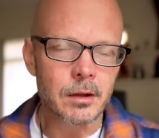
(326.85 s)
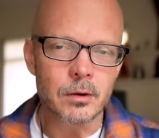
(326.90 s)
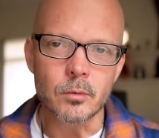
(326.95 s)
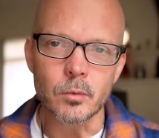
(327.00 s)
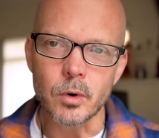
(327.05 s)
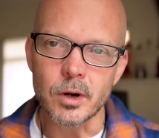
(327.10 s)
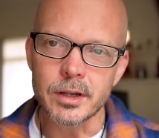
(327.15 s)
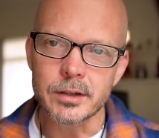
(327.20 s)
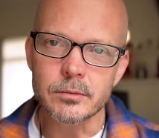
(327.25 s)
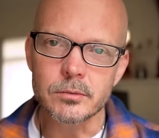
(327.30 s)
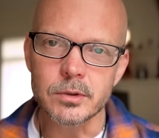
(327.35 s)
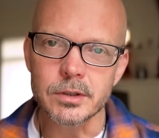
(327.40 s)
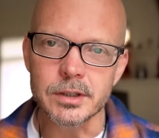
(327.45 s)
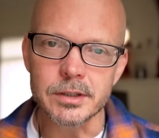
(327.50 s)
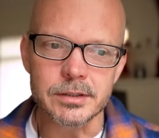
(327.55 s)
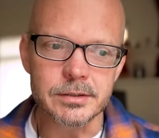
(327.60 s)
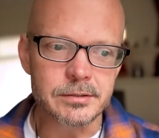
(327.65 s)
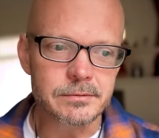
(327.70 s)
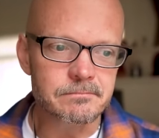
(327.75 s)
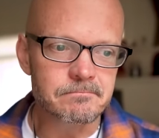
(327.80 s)
One
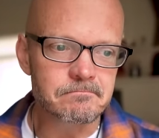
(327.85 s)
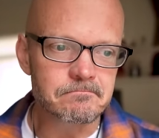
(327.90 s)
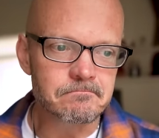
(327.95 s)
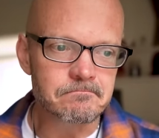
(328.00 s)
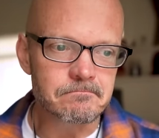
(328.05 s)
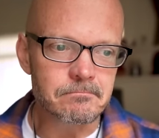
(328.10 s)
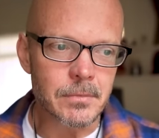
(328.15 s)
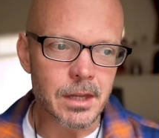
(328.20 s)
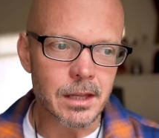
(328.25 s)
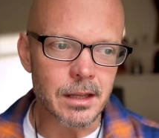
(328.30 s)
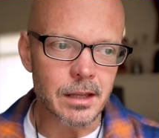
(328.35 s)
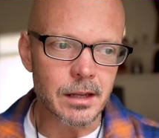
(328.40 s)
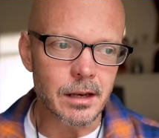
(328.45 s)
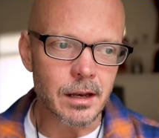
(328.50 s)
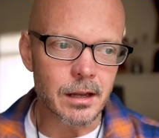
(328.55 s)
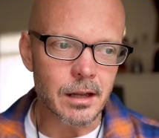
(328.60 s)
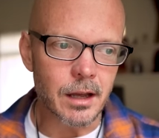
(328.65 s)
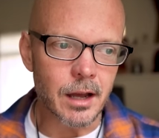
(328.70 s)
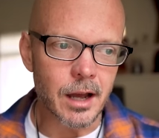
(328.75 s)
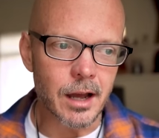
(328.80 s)
was that
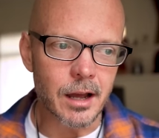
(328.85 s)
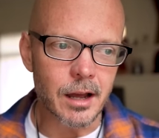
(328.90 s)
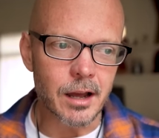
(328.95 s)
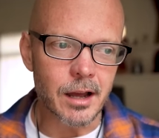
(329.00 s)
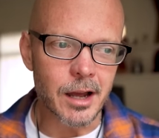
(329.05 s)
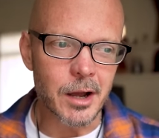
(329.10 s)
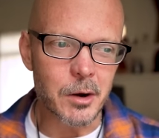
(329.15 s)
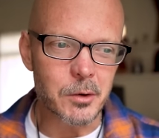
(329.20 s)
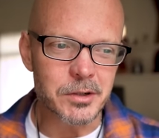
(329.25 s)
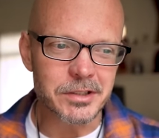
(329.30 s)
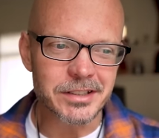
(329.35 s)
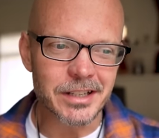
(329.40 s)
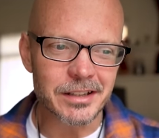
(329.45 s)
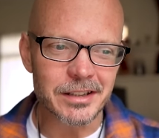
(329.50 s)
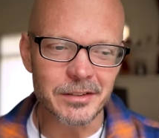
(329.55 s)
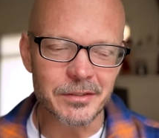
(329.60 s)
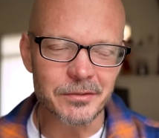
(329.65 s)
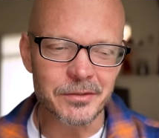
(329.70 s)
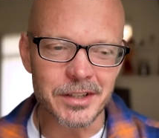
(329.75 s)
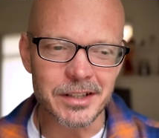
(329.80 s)
I always
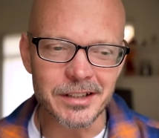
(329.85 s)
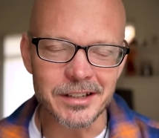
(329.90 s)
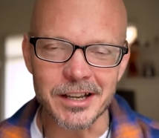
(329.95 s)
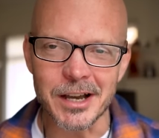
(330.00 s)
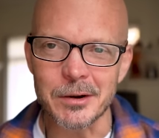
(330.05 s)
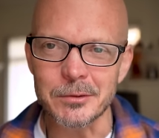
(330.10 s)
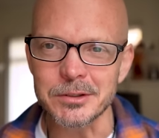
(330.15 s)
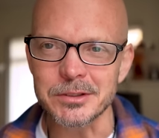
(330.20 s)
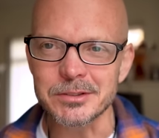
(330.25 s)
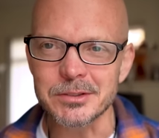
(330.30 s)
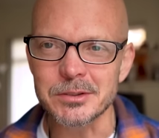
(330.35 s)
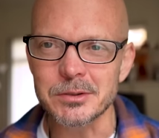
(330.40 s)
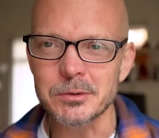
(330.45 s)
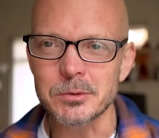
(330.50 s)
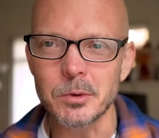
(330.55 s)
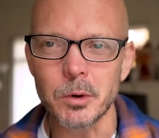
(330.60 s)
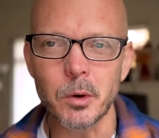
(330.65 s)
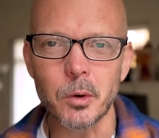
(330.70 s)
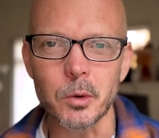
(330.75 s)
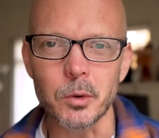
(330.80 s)
had the feeling I was
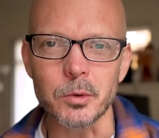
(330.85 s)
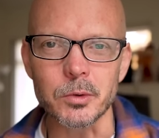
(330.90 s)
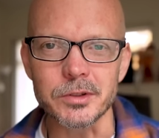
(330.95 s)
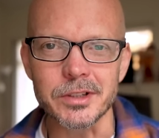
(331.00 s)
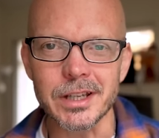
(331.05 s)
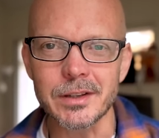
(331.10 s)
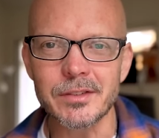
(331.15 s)
too old.